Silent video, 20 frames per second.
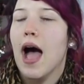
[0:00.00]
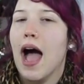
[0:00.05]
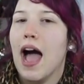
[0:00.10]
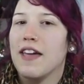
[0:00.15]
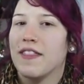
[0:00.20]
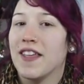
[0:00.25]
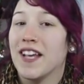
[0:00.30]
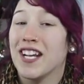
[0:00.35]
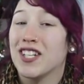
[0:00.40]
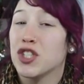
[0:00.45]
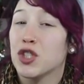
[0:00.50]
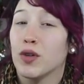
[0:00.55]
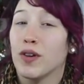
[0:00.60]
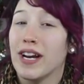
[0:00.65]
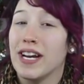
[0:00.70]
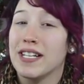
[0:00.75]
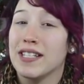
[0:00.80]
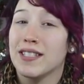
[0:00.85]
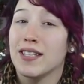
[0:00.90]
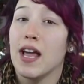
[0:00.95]
I think it's
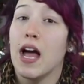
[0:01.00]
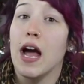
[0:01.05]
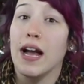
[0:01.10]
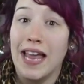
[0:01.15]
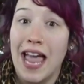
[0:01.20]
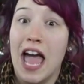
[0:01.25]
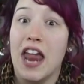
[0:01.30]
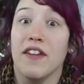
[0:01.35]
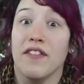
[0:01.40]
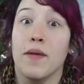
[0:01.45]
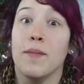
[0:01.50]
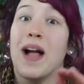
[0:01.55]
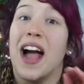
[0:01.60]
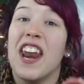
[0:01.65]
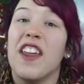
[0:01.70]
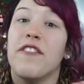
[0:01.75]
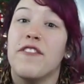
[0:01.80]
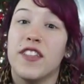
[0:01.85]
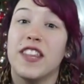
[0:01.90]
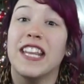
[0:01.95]
great. Again, if I'm
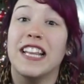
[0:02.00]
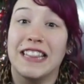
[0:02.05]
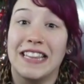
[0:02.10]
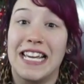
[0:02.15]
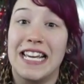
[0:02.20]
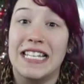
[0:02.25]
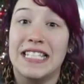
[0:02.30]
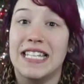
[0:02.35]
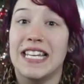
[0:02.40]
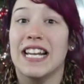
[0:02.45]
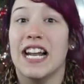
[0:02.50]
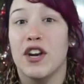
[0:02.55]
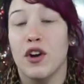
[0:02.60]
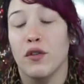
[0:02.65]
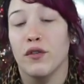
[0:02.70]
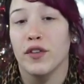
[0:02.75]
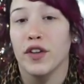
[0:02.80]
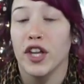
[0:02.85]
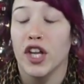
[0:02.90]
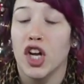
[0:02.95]
kind of feeling lazy and I
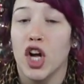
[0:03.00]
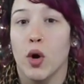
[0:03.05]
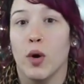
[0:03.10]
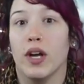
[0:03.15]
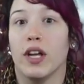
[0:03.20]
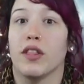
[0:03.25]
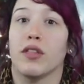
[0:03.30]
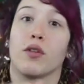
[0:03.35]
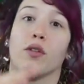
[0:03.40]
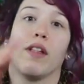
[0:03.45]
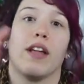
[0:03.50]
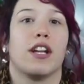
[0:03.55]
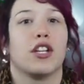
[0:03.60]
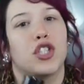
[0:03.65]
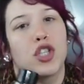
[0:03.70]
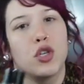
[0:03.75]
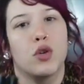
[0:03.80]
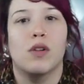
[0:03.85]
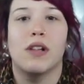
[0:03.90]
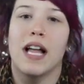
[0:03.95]
don't feel like going through like
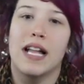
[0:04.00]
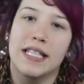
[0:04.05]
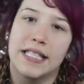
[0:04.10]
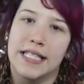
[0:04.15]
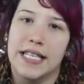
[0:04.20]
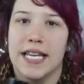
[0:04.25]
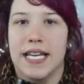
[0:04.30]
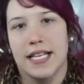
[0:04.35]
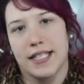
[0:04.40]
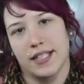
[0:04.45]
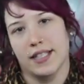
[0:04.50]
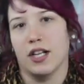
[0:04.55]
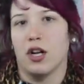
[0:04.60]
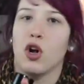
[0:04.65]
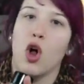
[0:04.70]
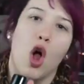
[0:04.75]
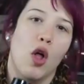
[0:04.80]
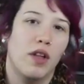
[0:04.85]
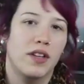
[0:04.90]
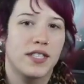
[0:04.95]
two cleanses and
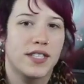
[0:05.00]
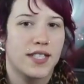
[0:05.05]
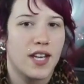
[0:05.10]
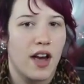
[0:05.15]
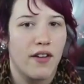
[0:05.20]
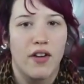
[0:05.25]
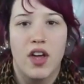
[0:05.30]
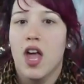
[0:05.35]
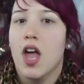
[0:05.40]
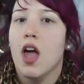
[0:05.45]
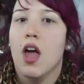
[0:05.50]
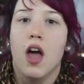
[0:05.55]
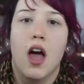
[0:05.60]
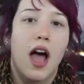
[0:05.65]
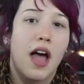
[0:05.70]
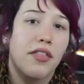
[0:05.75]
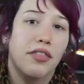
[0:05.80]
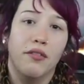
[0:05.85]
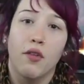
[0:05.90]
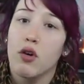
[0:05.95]
all this stuff,
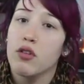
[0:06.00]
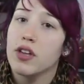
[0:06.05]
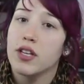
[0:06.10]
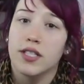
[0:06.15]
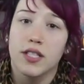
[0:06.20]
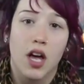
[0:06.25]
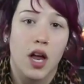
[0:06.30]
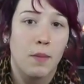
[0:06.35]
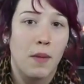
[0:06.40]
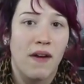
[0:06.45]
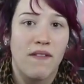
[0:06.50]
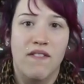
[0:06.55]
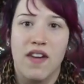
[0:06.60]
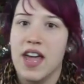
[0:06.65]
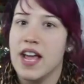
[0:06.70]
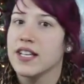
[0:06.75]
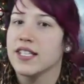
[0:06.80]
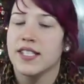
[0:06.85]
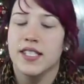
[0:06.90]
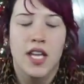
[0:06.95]
I throw this on my
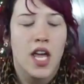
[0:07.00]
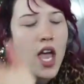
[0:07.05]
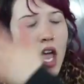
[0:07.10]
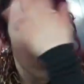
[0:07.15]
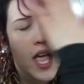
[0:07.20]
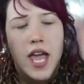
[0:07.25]
face.